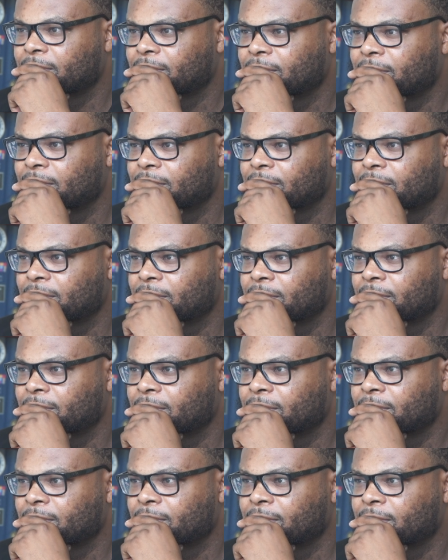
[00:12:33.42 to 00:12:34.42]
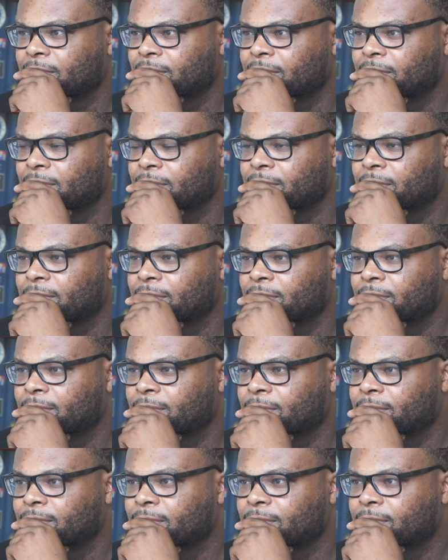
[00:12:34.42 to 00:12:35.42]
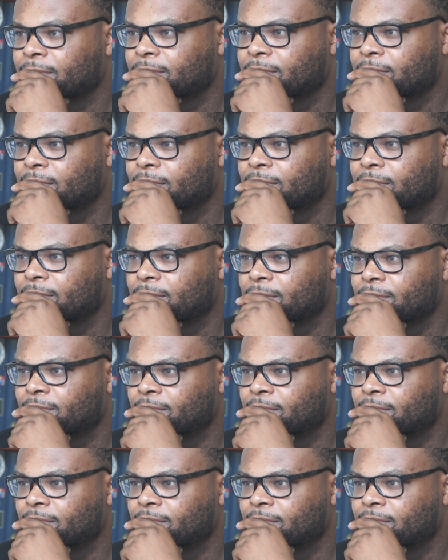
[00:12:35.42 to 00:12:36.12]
Nothing is said.